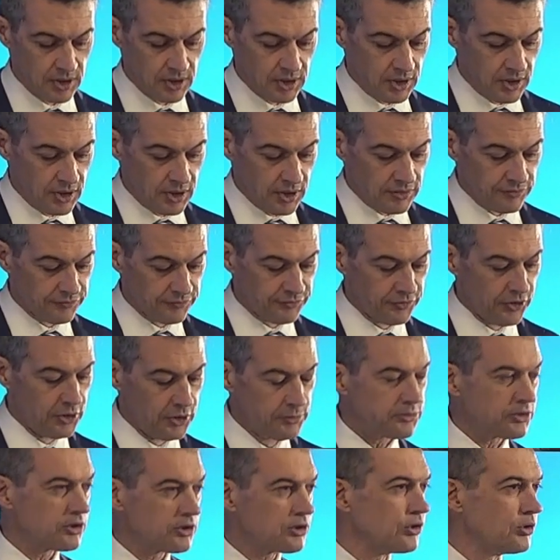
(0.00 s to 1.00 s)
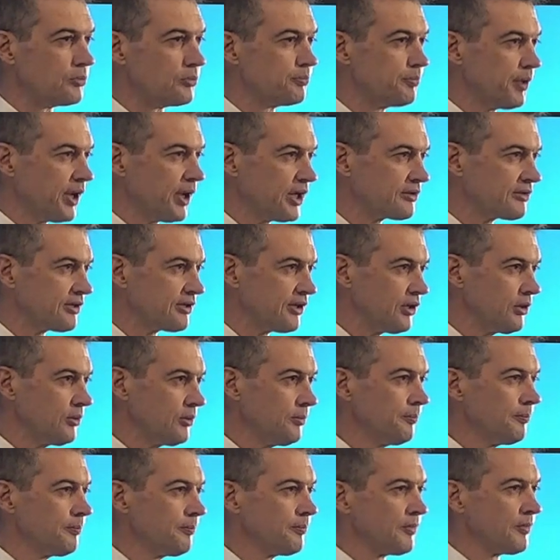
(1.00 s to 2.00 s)
The firms include Bechtel,
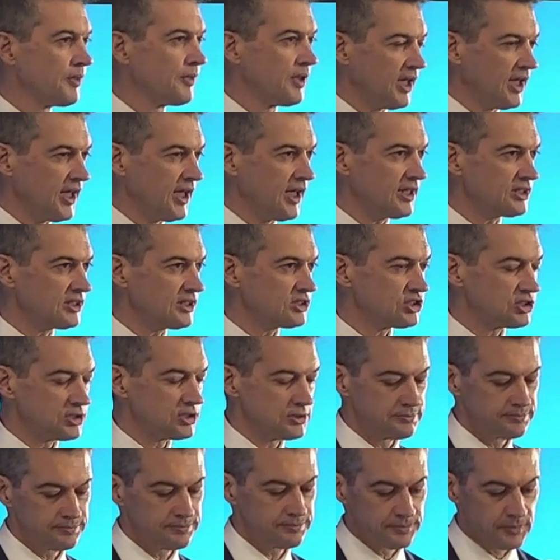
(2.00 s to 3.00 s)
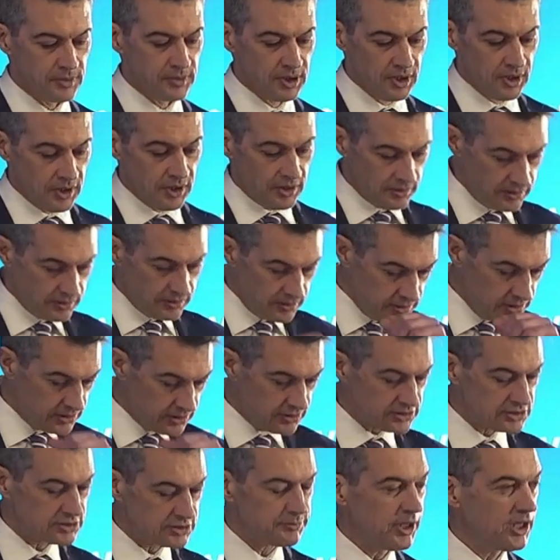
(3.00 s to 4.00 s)
Hatch,
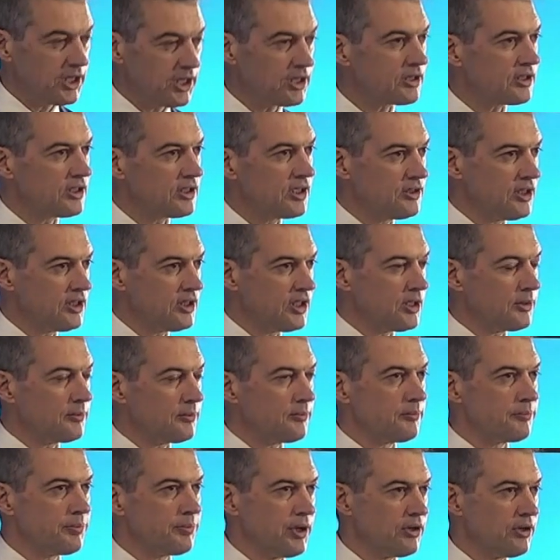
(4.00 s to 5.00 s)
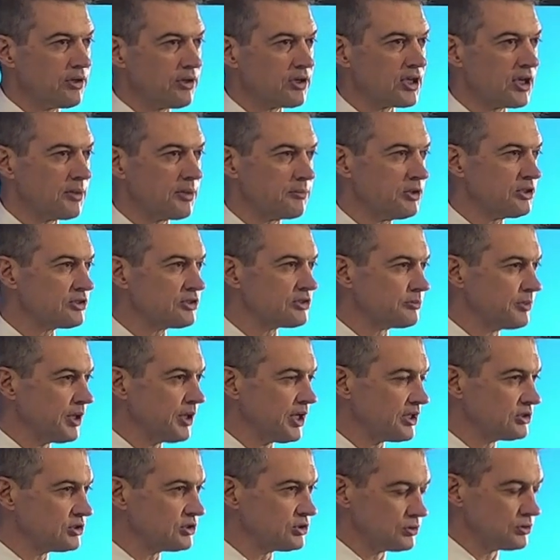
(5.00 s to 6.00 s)
SMEC and their parent company,
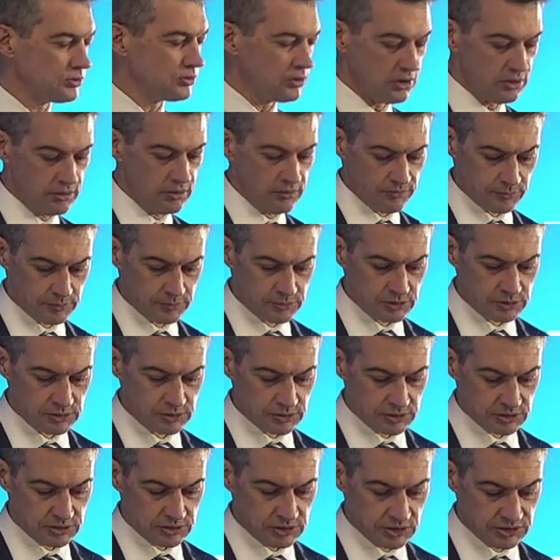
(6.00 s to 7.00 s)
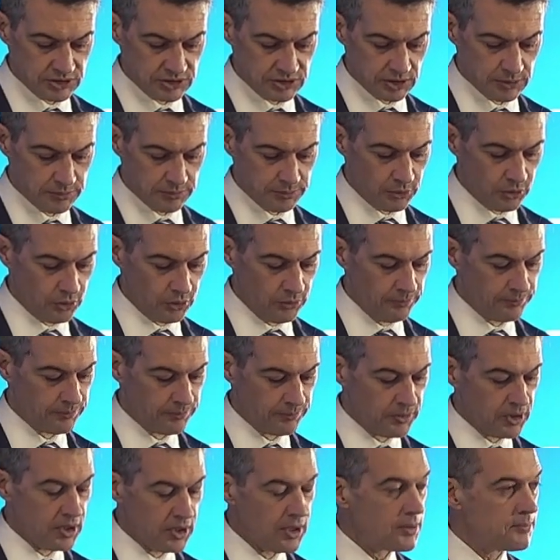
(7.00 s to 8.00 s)
Sabana Jurong from Singapore,
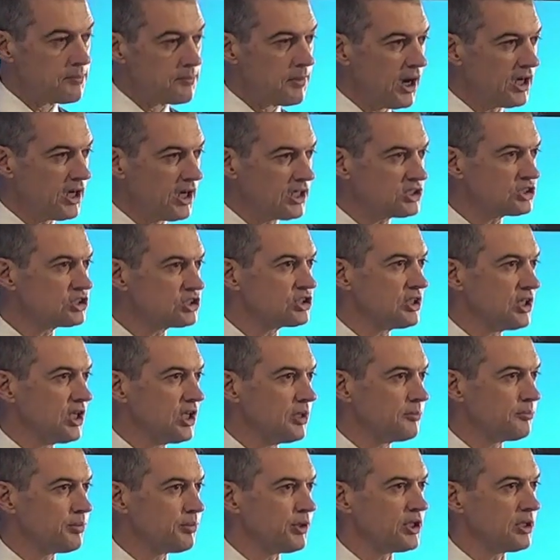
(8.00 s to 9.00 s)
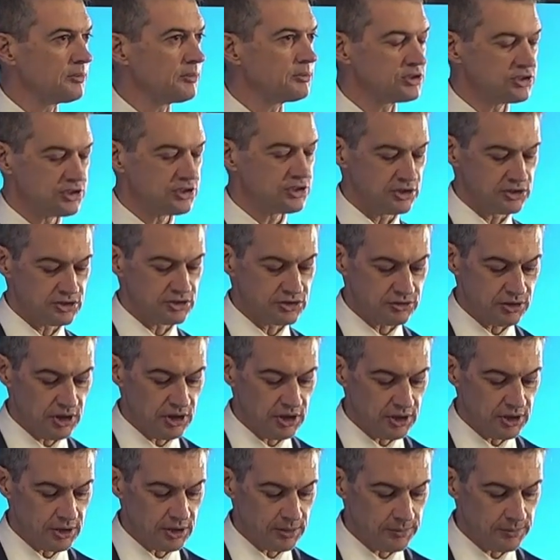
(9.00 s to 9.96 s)
Marsh and PwC Australia.